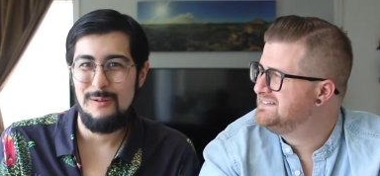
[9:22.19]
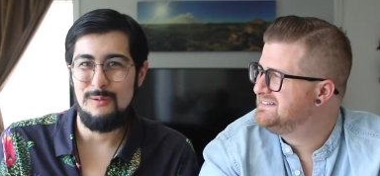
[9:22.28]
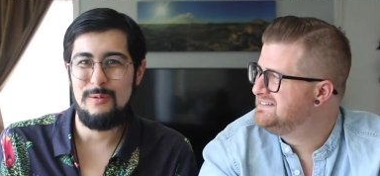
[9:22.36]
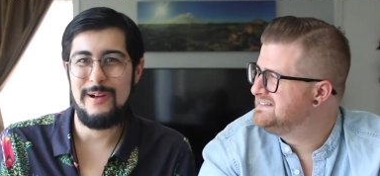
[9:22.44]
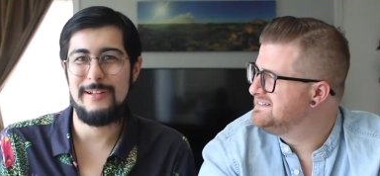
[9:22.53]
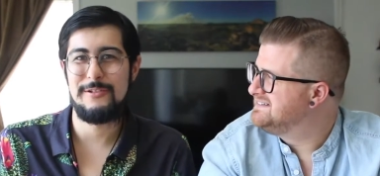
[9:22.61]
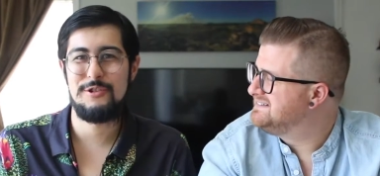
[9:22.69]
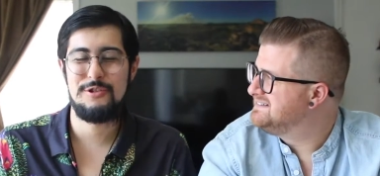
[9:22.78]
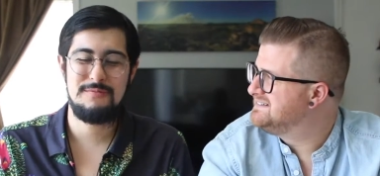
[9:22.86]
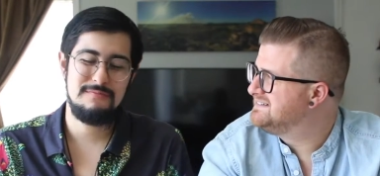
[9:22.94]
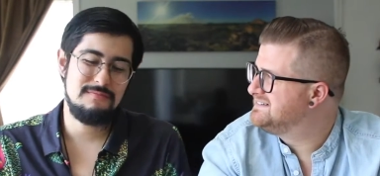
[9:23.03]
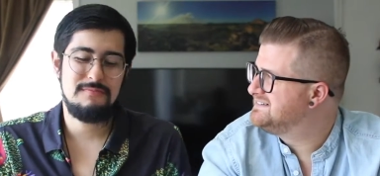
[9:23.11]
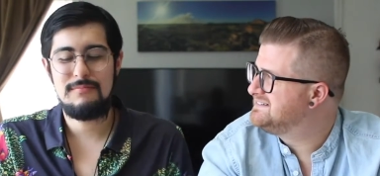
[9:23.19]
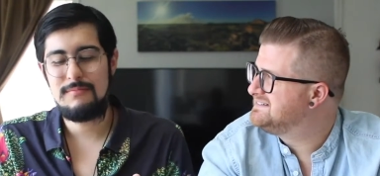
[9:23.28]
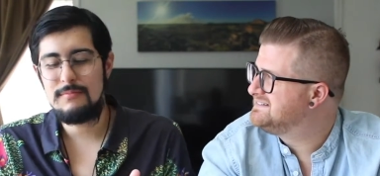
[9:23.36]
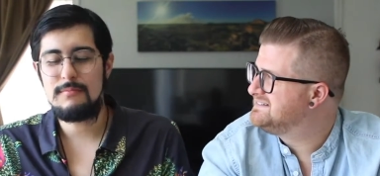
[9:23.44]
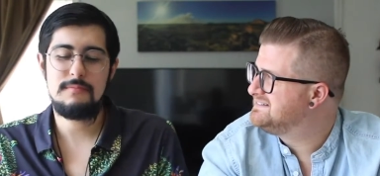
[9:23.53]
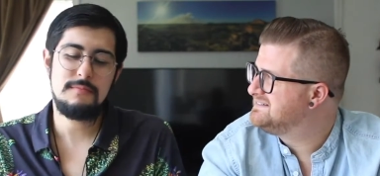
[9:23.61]
Speaker 1: which
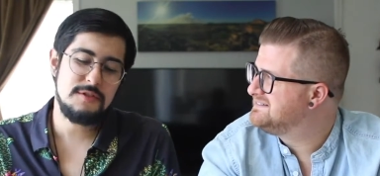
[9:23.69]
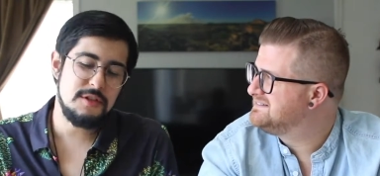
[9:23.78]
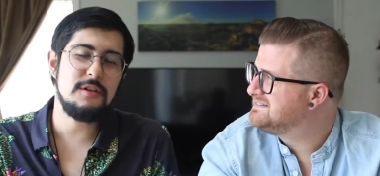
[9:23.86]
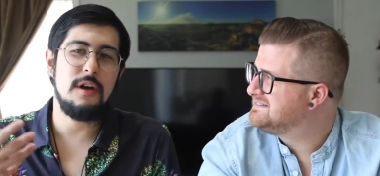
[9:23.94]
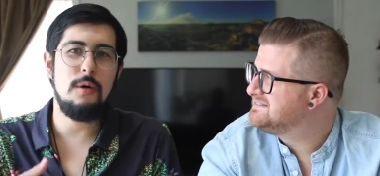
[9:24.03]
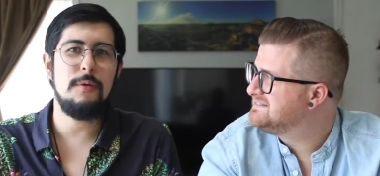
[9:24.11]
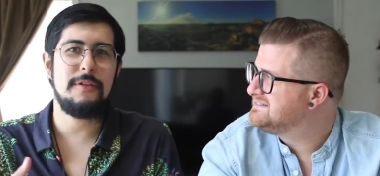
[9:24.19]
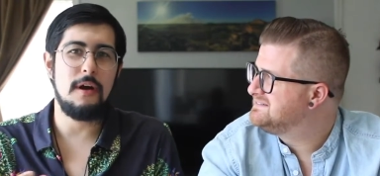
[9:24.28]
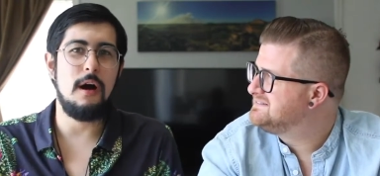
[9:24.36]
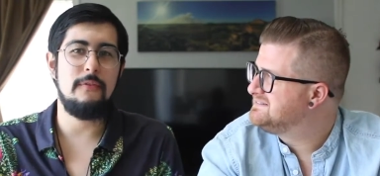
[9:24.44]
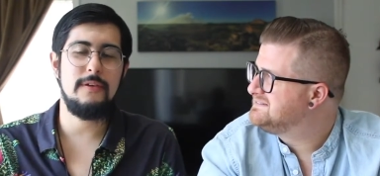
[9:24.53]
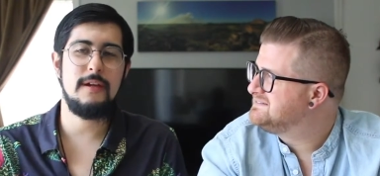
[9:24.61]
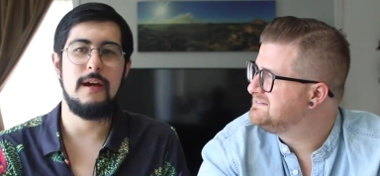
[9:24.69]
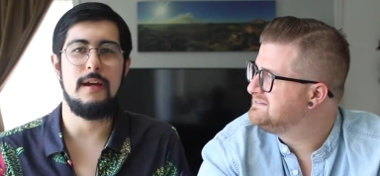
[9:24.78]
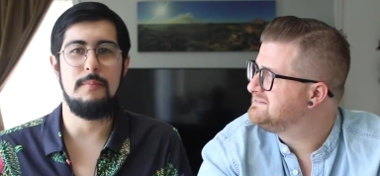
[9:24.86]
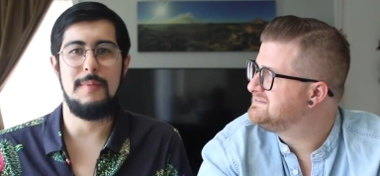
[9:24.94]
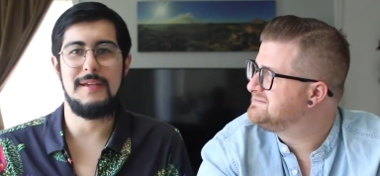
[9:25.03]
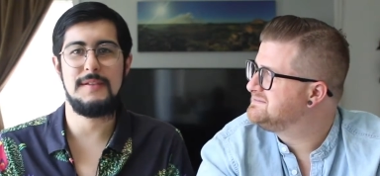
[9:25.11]
to go with coffee kind
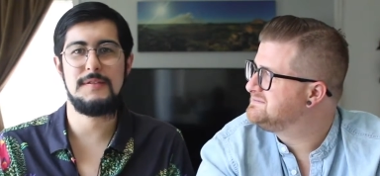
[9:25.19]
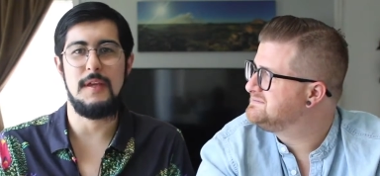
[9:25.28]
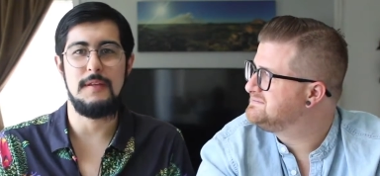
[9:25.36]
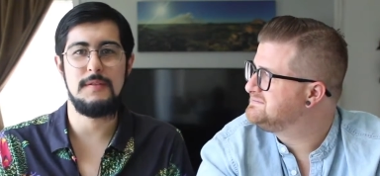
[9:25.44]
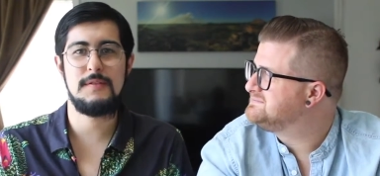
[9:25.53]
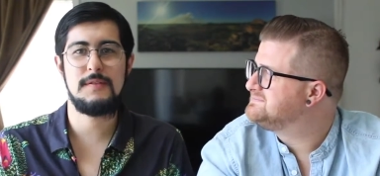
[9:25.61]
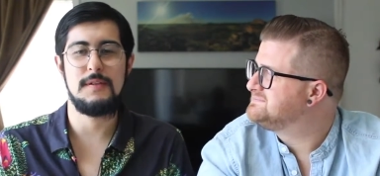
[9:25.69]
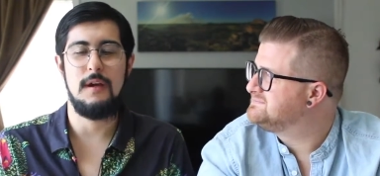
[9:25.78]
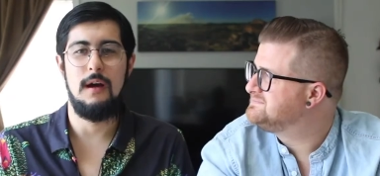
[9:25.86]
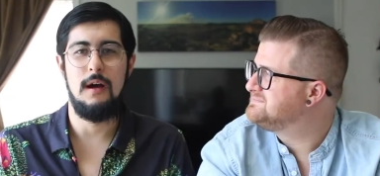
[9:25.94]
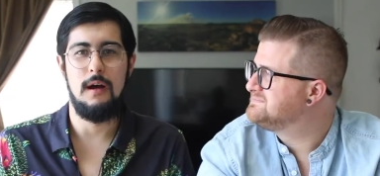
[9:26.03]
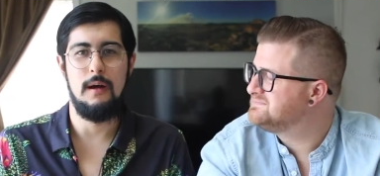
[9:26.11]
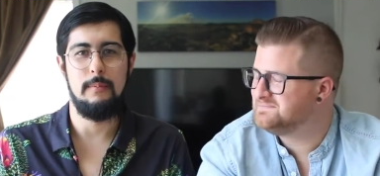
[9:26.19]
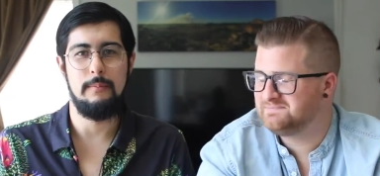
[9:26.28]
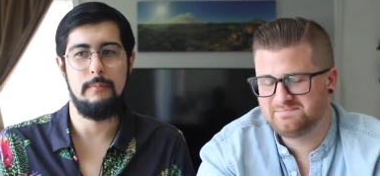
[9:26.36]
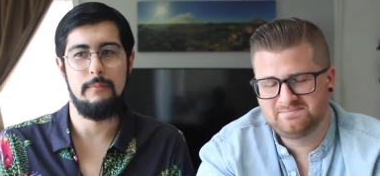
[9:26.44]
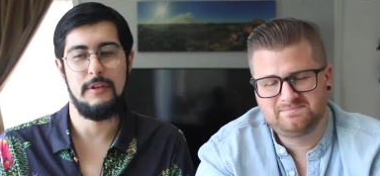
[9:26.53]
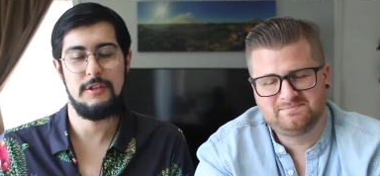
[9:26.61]
of makes sense.
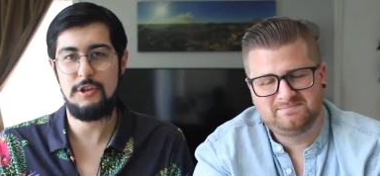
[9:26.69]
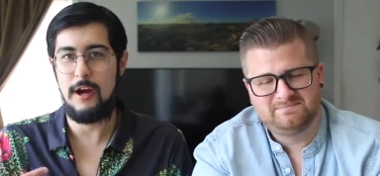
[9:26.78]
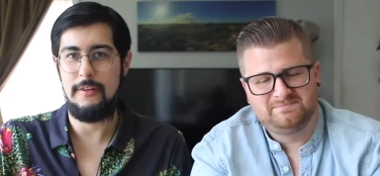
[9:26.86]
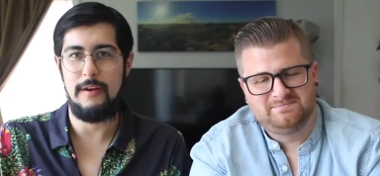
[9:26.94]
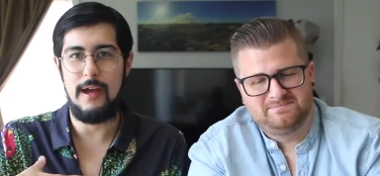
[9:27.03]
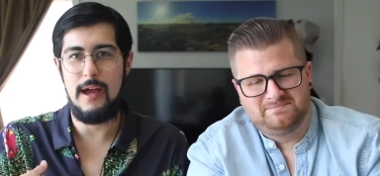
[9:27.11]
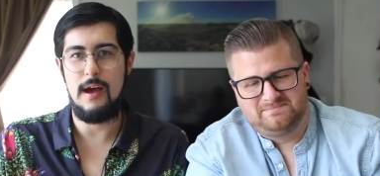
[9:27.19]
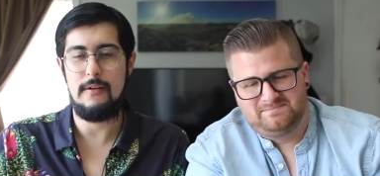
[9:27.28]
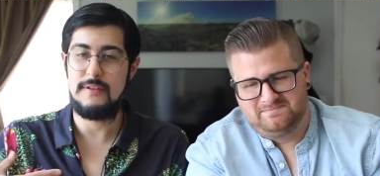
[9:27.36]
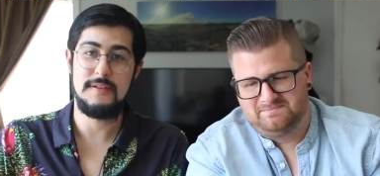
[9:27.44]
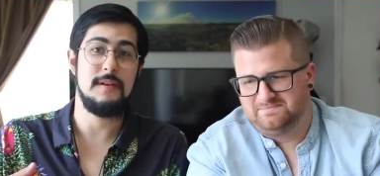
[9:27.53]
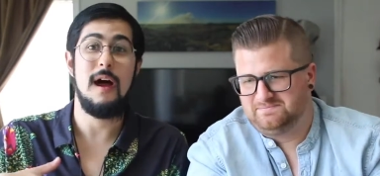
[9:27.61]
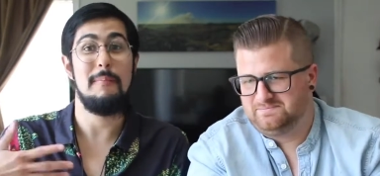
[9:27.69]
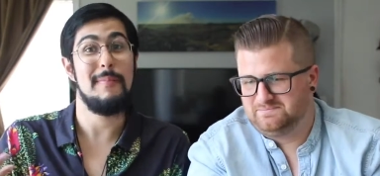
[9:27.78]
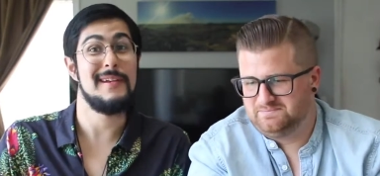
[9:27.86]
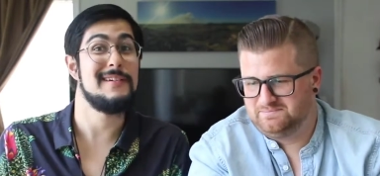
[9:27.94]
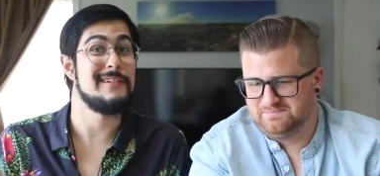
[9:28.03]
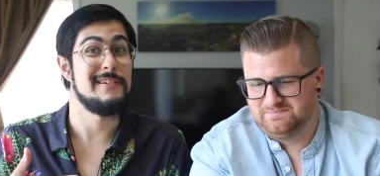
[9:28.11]
The chai that I have is not
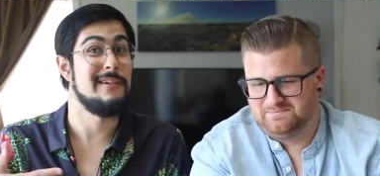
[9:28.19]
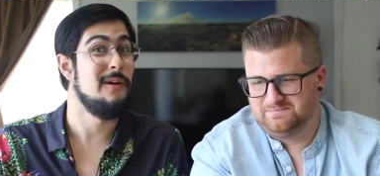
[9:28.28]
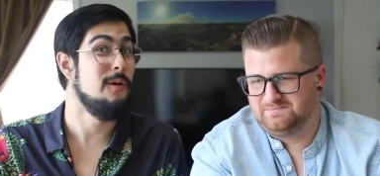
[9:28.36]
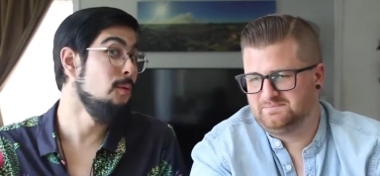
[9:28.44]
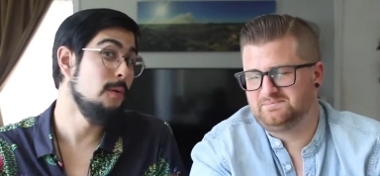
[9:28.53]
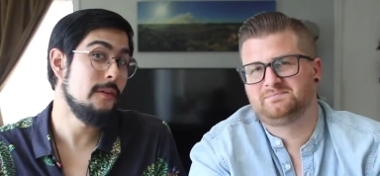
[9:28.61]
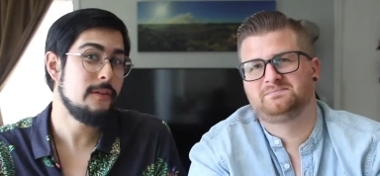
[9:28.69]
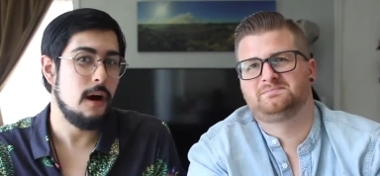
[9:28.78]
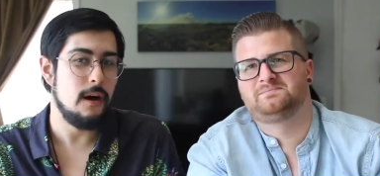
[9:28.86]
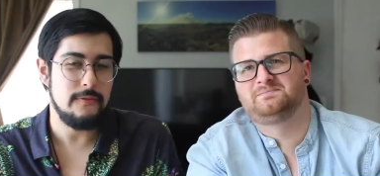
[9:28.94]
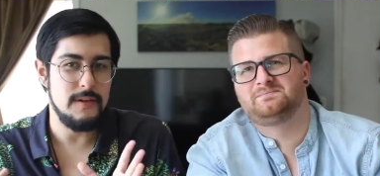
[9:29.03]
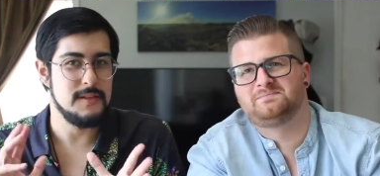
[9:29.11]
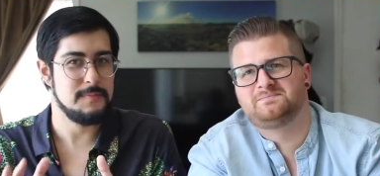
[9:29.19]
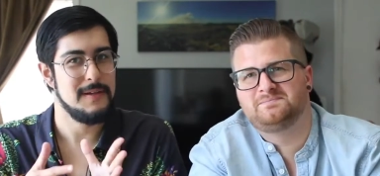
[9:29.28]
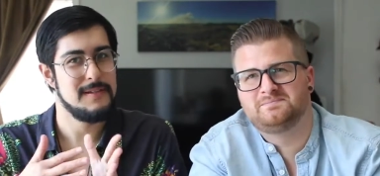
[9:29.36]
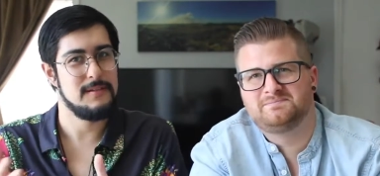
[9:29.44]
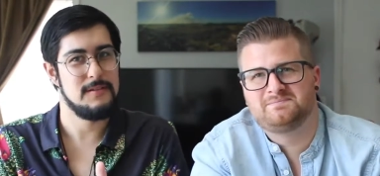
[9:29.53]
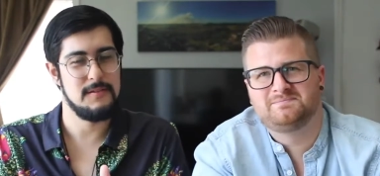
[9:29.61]
meant to go with coffee. It's
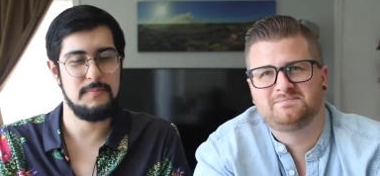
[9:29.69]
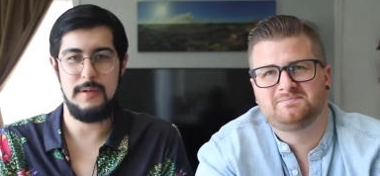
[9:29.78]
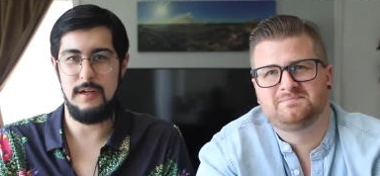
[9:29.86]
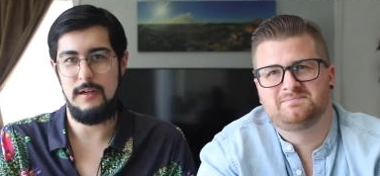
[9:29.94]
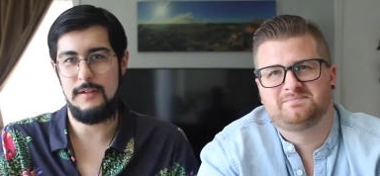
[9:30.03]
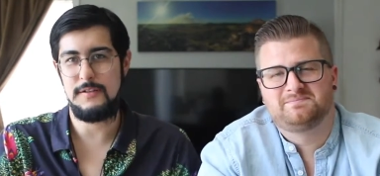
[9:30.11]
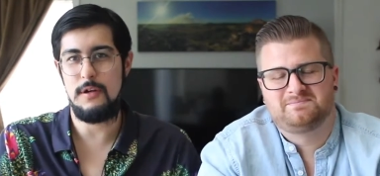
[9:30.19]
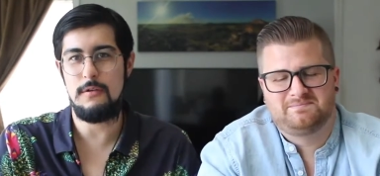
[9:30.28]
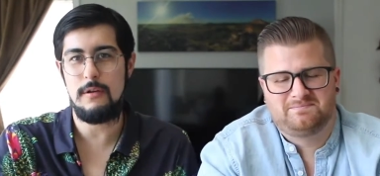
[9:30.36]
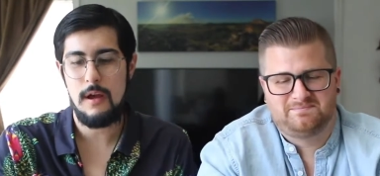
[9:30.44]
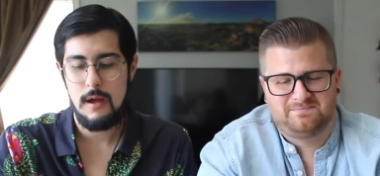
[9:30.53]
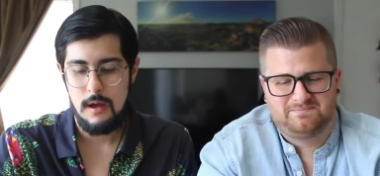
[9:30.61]
meant to just be on its own.